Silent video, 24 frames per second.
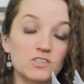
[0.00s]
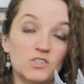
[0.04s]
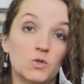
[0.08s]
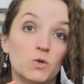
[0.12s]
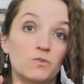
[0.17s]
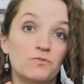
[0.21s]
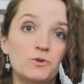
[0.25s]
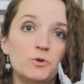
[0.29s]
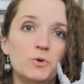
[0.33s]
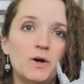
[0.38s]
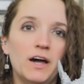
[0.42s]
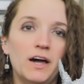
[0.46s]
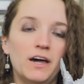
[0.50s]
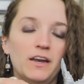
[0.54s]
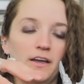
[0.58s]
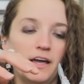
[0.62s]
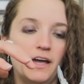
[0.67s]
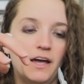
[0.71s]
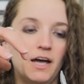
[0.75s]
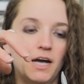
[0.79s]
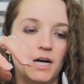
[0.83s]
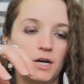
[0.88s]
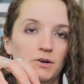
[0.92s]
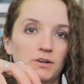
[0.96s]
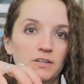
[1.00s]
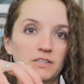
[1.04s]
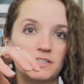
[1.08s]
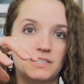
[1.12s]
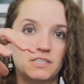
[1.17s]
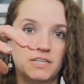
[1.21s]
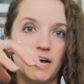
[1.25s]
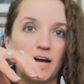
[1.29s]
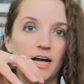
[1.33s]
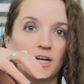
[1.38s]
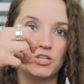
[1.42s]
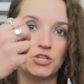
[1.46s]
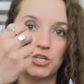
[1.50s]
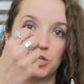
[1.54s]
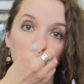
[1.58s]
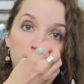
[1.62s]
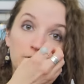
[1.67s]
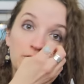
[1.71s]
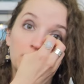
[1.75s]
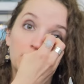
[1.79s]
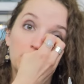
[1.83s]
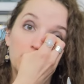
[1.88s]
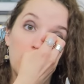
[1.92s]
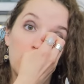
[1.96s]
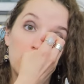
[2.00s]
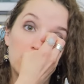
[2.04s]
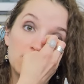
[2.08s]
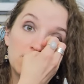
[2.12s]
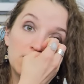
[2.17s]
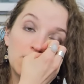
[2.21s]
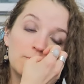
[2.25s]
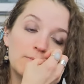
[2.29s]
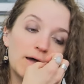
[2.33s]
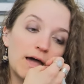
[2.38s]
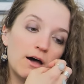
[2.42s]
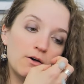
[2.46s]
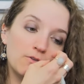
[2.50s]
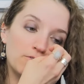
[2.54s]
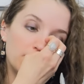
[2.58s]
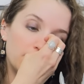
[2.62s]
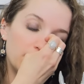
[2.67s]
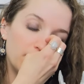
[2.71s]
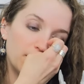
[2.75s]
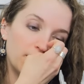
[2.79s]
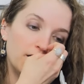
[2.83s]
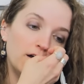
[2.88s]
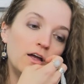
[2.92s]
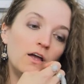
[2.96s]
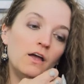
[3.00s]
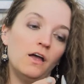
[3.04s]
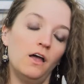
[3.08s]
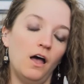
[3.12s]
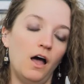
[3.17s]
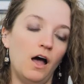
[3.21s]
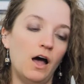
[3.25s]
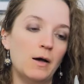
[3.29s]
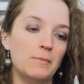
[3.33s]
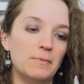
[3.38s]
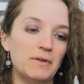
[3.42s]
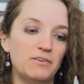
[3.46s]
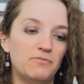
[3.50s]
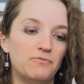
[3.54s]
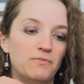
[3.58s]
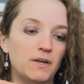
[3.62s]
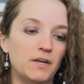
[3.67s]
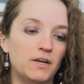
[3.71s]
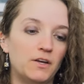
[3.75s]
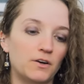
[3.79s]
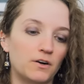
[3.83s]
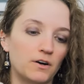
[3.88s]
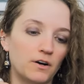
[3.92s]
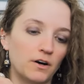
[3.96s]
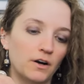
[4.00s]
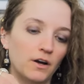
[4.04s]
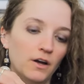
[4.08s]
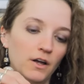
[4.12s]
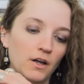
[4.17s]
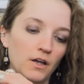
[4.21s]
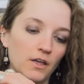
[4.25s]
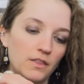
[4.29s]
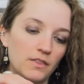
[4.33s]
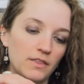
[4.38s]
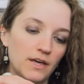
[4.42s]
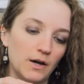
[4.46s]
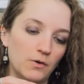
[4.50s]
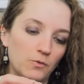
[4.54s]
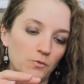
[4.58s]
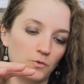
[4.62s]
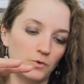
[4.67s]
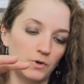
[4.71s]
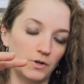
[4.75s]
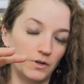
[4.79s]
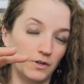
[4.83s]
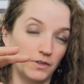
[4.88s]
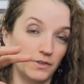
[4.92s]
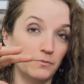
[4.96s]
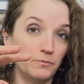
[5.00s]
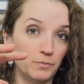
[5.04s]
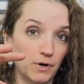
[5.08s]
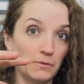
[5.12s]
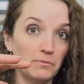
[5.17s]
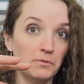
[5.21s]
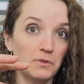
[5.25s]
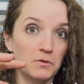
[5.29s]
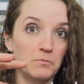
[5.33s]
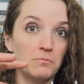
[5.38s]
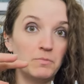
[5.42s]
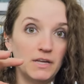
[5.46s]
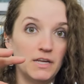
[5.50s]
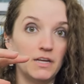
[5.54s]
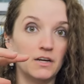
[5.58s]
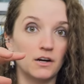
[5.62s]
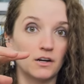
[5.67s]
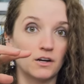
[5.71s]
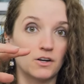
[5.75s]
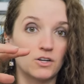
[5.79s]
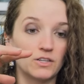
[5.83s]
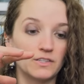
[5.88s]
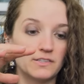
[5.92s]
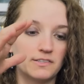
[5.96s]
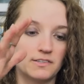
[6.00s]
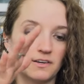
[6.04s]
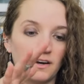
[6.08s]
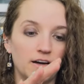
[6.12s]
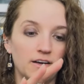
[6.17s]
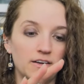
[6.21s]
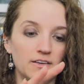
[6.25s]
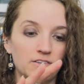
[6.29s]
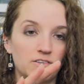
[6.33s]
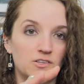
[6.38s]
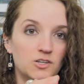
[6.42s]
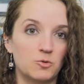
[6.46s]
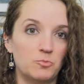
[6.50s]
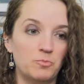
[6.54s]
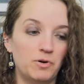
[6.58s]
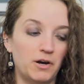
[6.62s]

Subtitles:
So if you had a Hagrid statue, and there are some out there, and figure, that would probably be a good size to